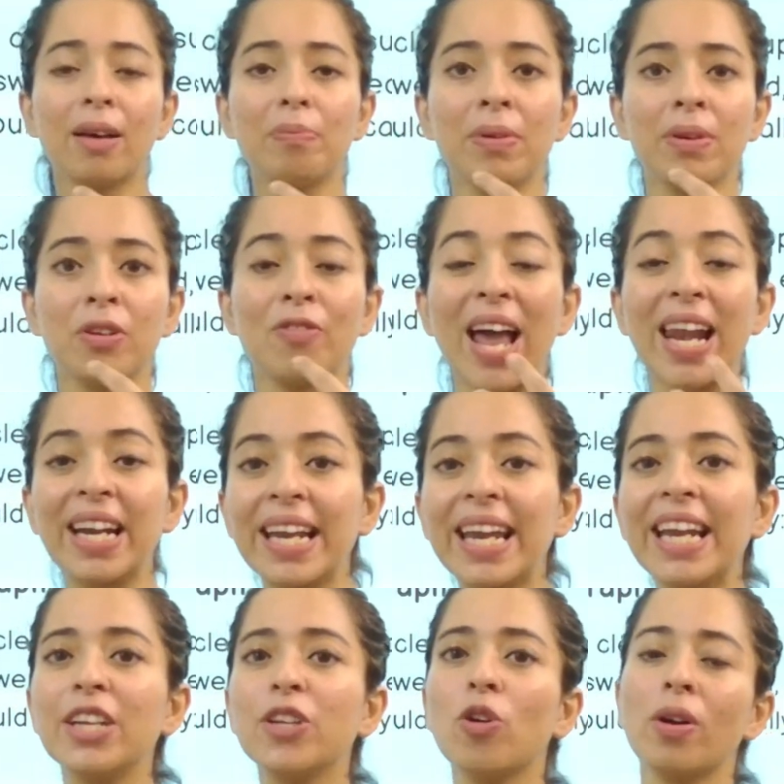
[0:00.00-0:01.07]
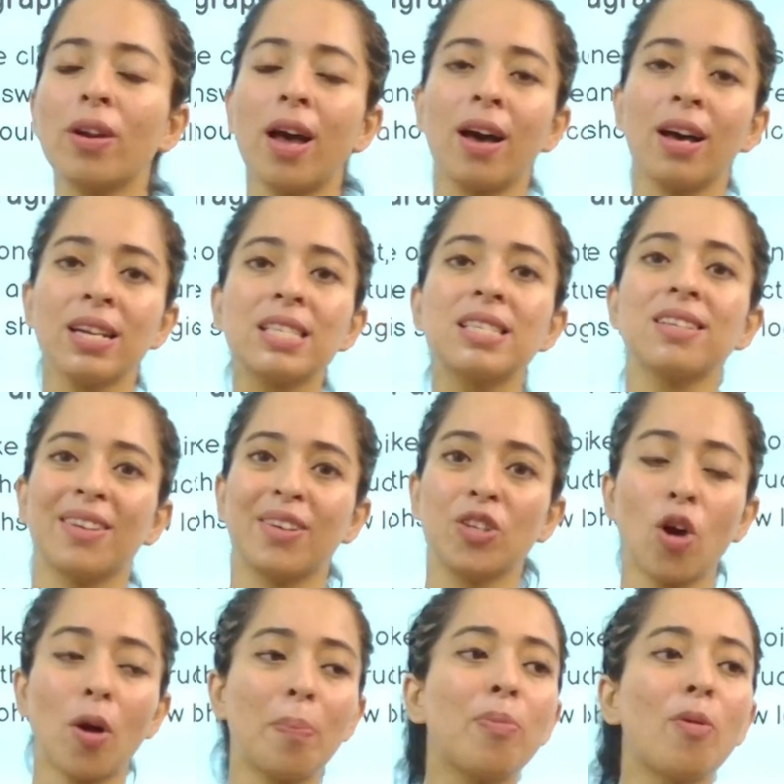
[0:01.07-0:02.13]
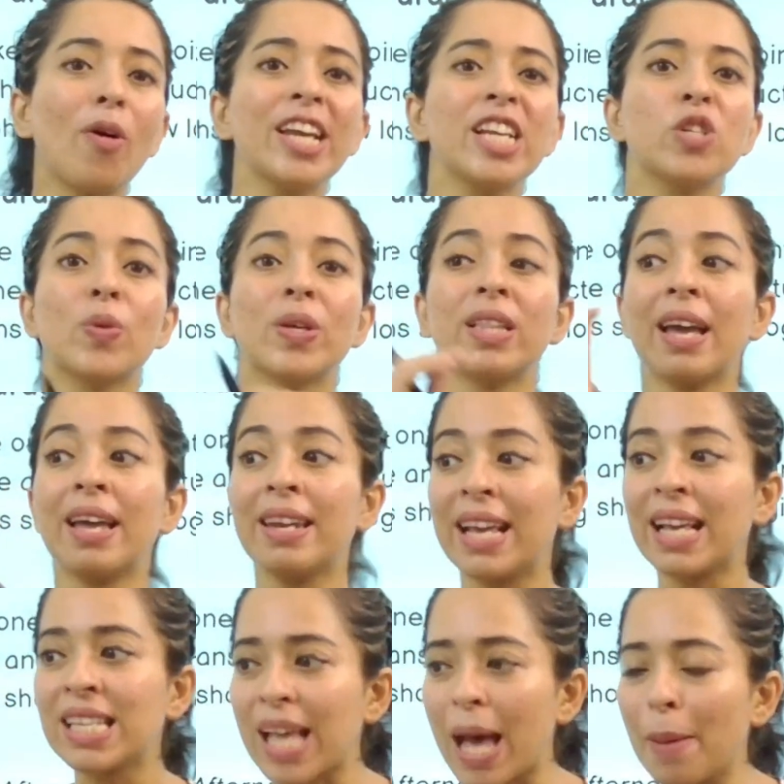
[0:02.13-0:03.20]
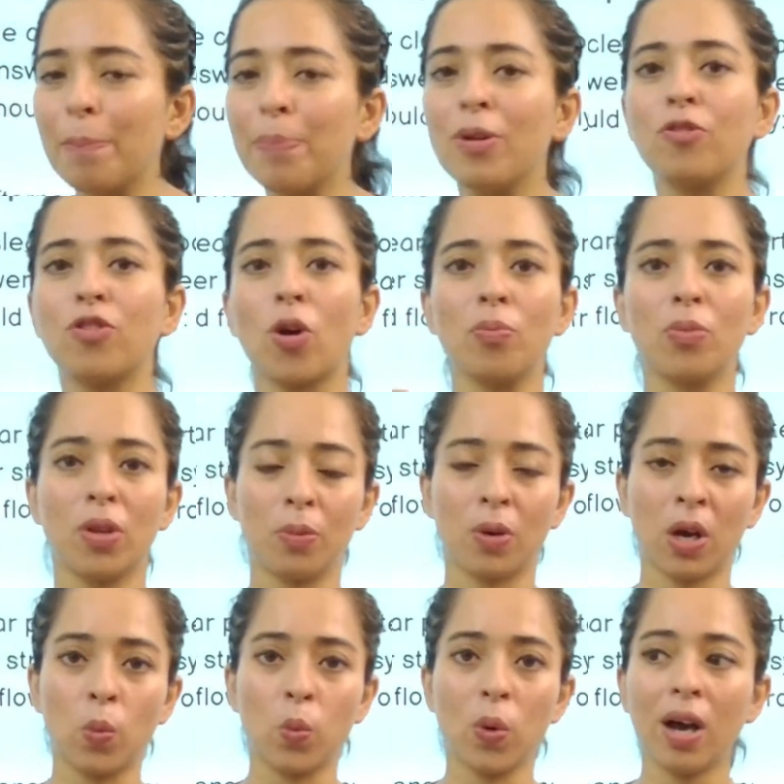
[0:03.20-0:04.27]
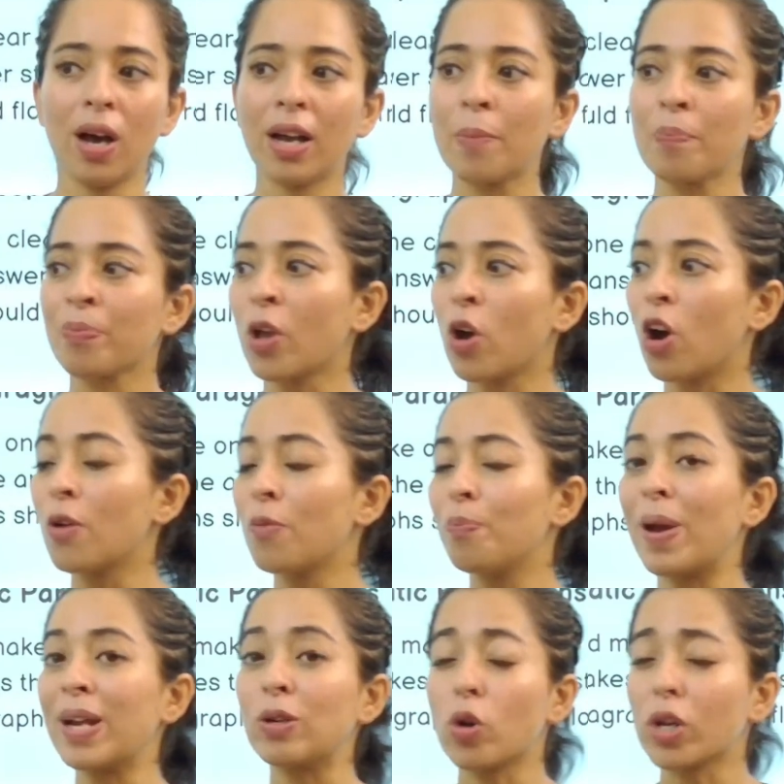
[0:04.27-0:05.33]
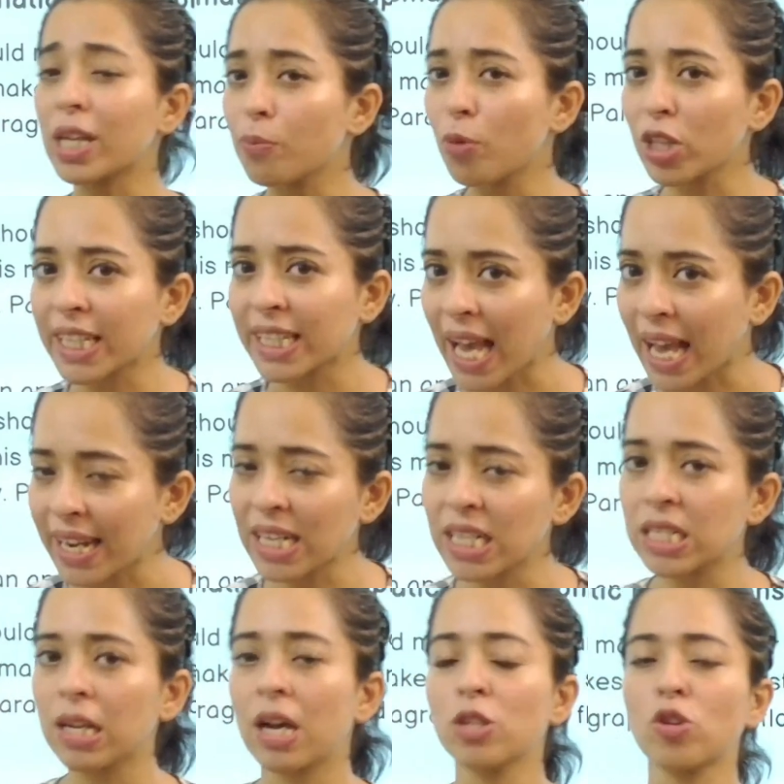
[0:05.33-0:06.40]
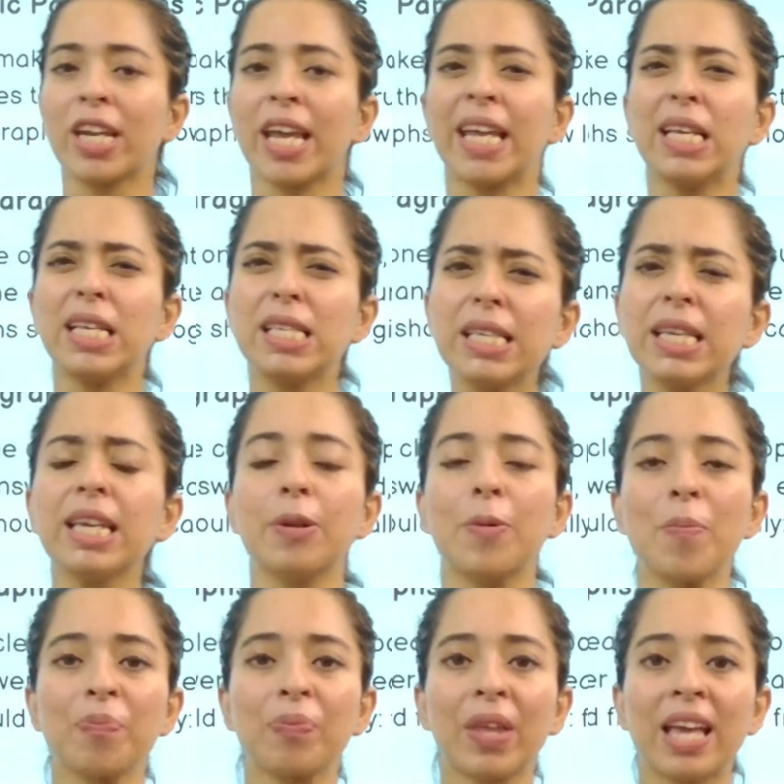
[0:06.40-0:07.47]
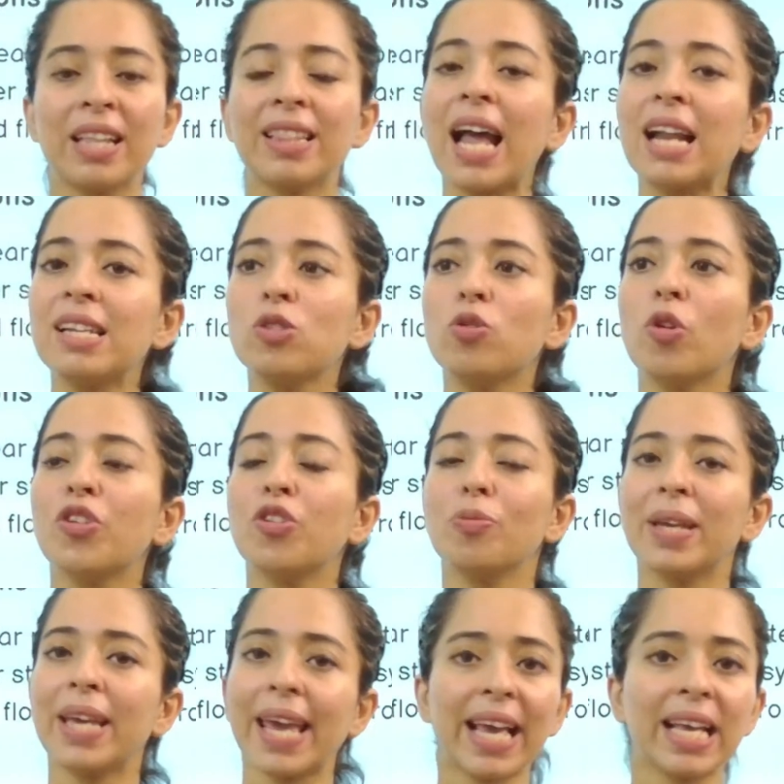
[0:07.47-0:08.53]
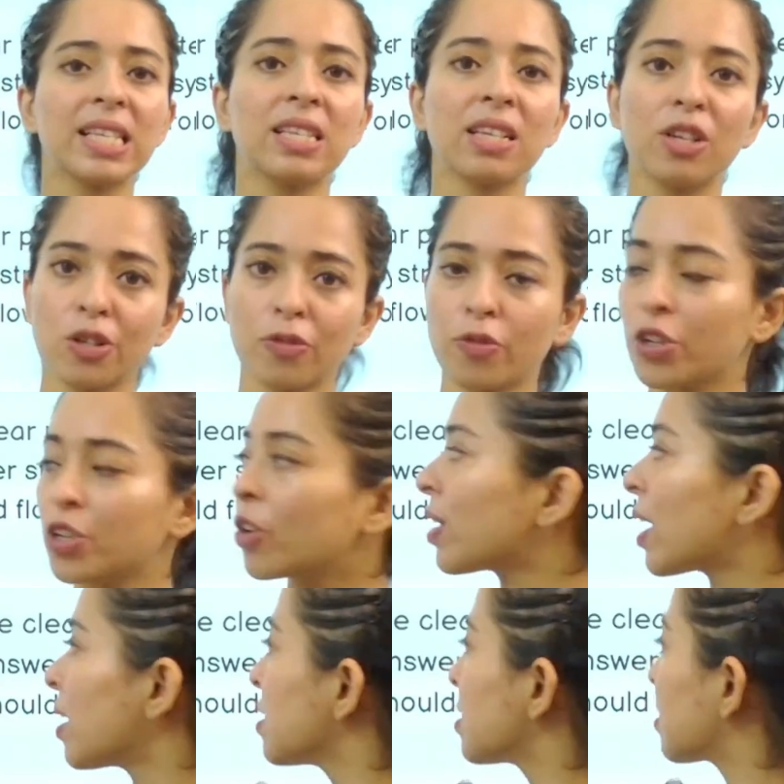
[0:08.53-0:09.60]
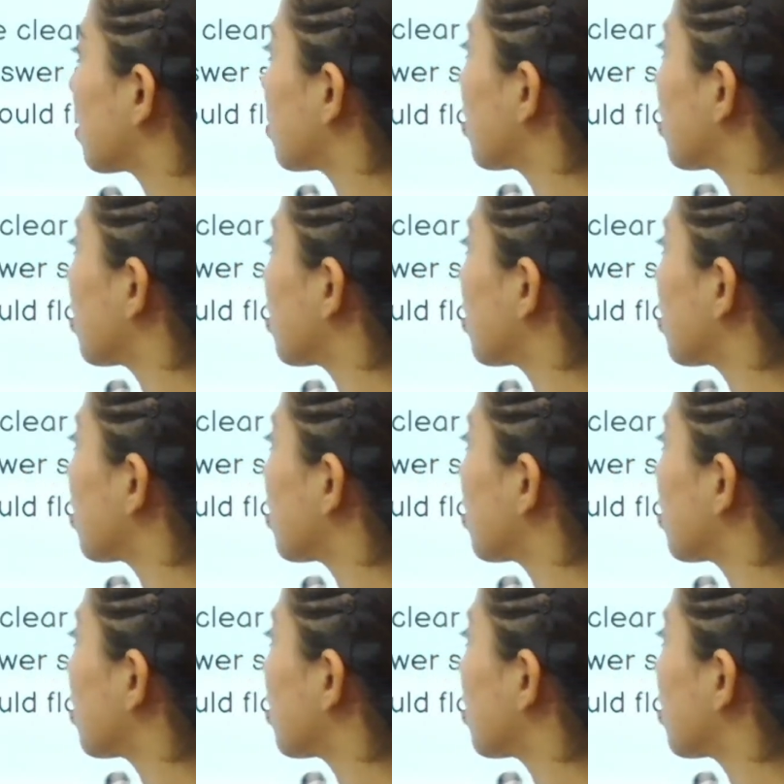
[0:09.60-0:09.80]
validate your answer, your point with an example from the work or by talking about the characters or any scene, that is going to be excellent for your answer.